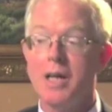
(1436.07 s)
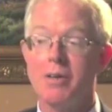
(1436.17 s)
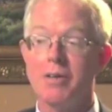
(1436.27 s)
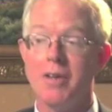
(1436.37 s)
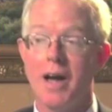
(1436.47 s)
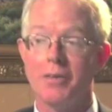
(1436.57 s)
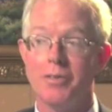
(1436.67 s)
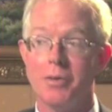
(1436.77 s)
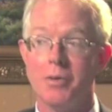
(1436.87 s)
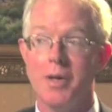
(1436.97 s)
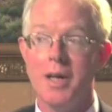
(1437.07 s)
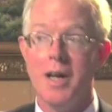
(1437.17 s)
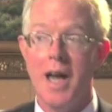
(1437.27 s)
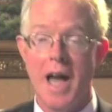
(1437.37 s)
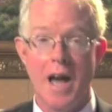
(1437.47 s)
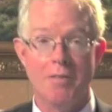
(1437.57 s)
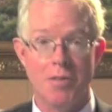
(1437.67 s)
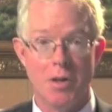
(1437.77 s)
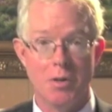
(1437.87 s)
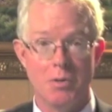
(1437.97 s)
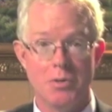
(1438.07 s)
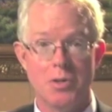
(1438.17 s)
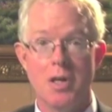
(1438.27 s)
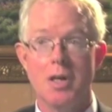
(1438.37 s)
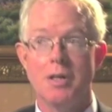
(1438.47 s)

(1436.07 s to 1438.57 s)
you're entitled to have those